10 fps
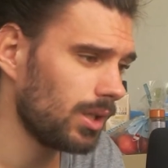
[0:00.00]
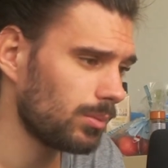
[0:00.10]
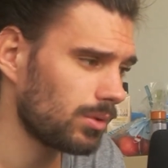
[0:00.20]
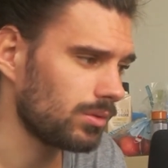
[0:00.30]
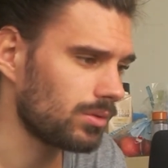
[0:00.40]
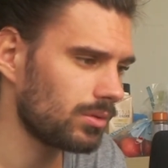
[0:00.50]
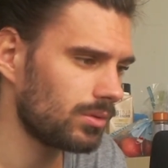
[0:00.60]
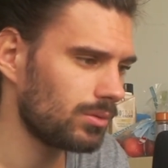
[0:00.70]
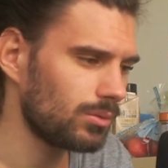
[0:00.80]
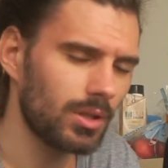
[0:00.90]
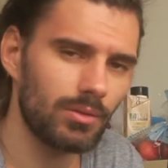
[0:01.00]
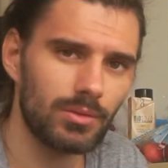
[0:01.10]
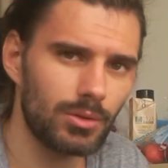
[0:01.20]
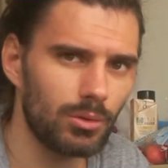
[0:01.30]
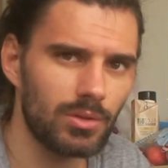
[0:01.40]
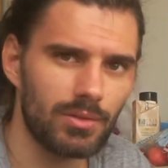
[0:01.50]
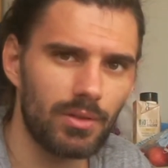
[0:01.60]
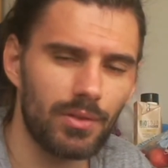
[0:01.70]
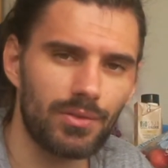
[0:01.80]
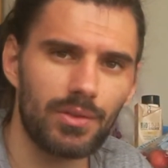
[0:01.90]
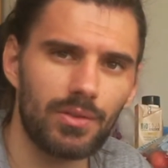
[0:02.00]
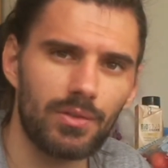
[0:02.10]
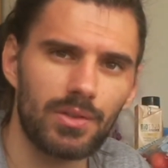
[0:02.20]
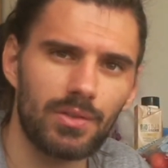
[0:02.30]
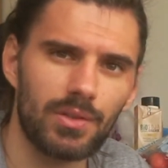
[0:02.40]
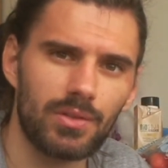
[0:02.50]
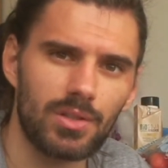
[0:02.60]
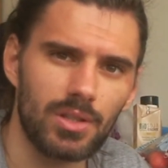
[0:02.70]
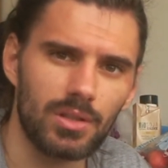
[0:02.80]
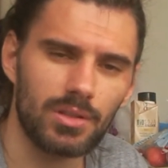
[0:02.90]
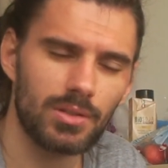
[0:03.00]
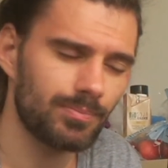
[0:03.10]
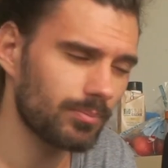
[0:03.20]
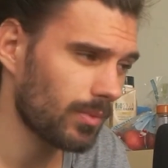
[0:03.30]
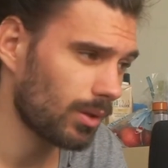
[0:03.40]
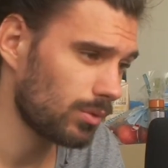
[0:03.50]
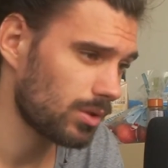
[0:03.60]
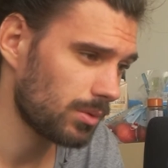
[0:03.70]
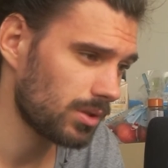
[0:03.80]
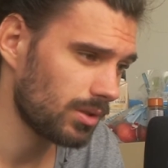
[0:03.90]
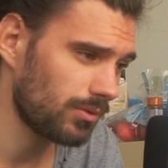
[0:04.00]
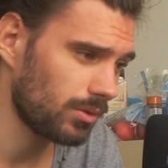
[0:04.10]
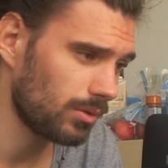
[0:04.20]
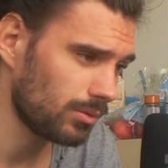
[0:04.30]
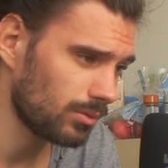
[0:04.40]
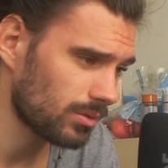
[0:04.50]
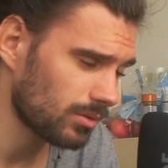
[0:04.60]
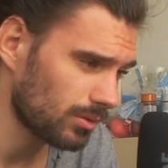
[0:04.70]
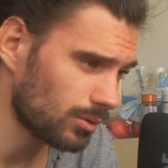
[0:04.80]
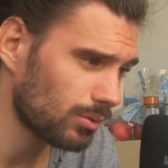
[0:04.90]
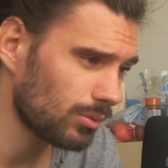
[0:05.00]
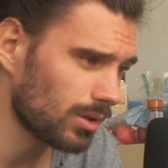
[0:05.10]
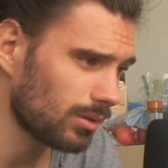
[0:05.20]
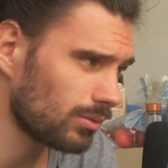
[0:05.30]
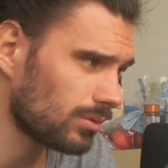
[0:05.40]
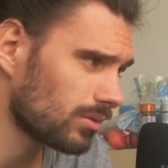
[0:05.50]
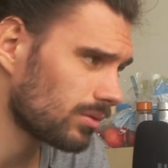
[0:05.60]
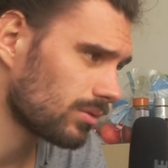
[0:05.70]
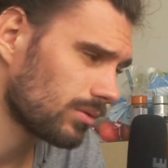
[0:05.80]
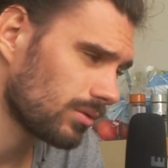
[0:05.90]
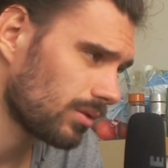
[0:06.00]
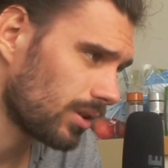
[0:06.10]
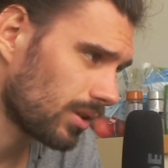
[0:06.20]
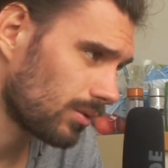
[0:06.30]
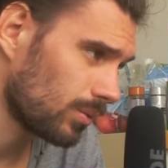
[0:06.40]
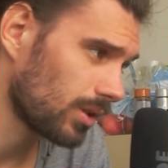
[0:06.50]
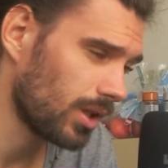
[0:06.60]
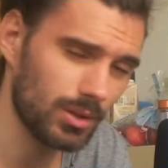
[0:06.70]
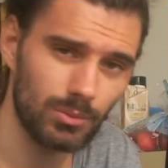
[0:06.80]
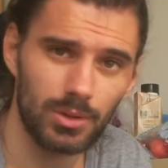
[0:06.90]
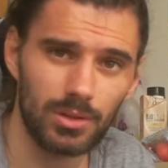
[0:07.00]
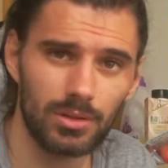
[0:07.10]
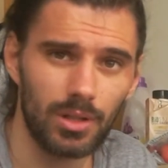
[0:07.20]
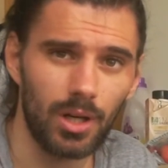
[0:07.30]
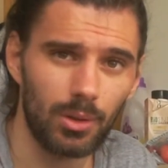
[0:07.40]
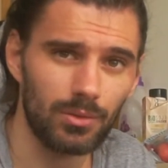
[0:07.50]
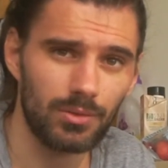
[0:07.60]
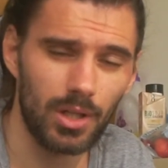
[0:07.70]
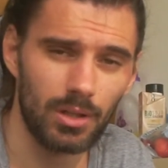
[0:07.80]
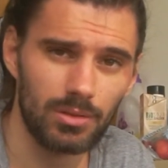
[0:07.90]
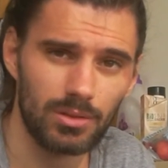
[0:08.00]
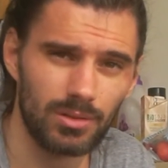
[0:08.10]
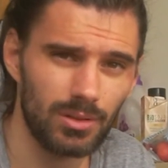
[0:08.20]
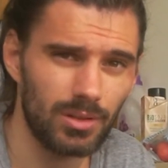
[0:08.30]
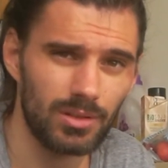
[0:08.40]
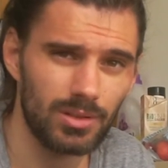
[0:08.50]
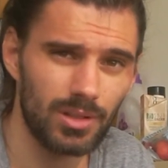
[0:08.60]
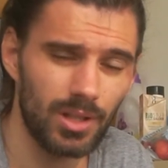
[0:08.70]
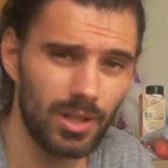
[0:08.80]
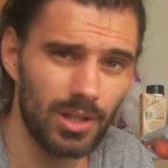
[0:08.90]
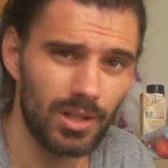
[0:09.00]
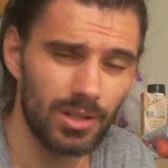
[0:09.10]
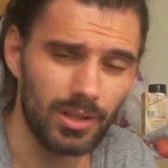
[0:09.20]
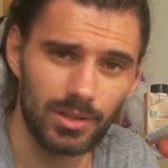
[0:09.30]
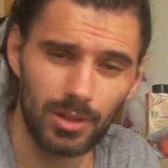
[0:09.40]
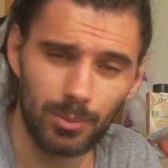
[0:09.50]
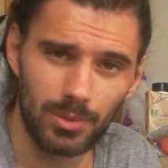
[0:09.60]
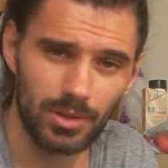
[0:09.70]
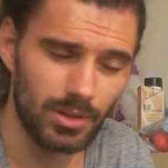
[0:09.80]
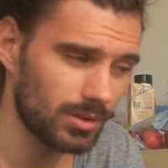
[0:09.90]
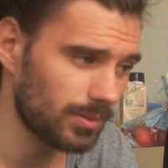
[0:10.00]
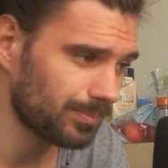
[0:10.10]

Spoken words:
because you always have a 50-50 chance, which means if you lose, you don't want to lose like 100 out of $1,000, like 10%.